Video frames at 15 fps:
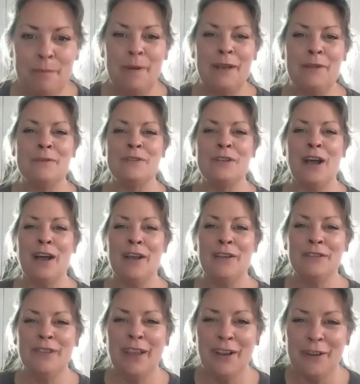but he was
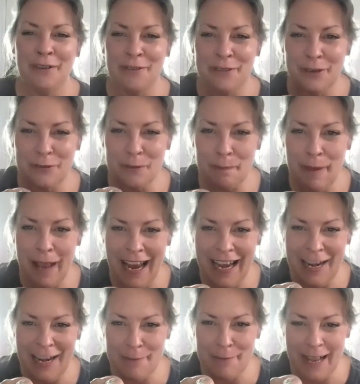also there's a
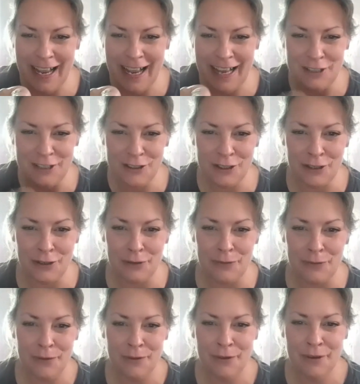painting behind you.